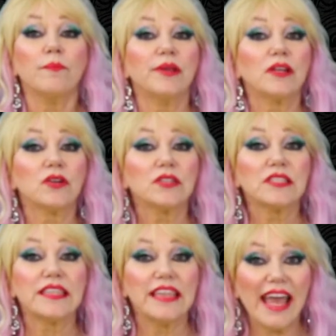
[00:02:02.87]

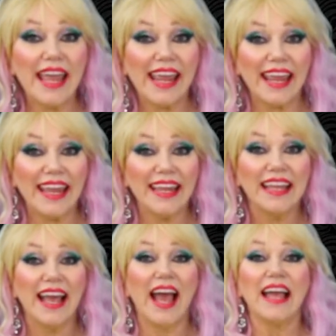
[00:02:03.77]
because they
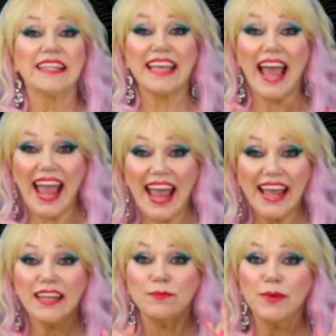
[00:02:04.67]

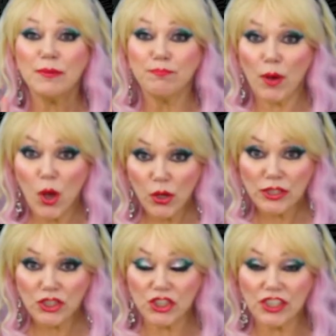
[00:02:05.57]
can be
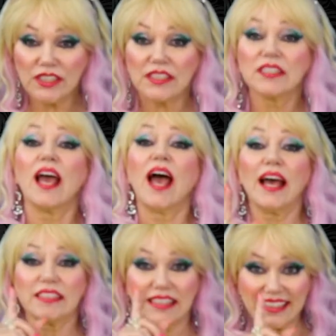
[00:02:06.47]
purchased
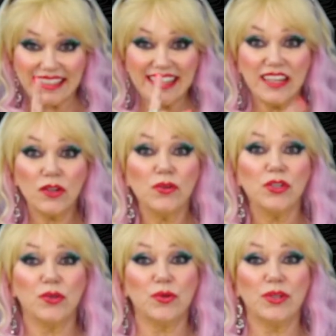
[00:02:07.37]
as a single
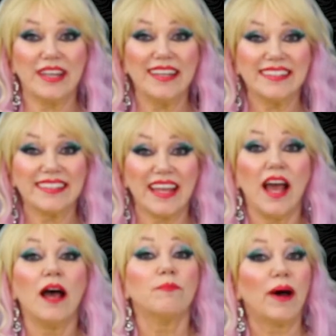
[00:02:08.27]
unit,
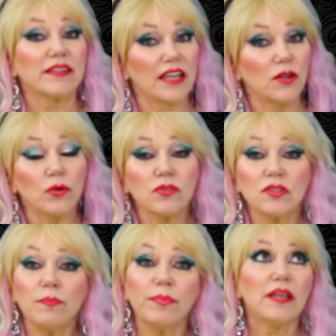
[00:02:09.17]
but can
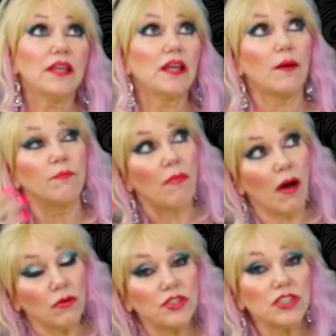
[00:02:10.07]
also be a
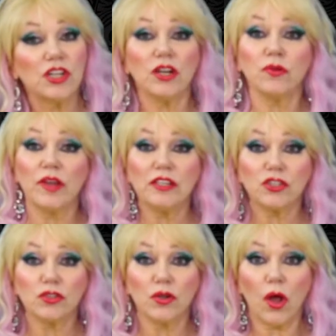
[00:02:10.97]

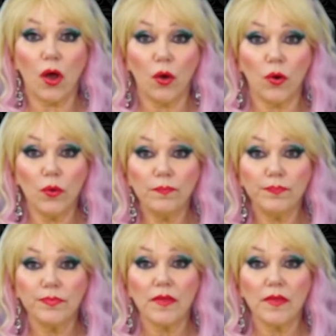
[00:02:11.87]
multi-generational home,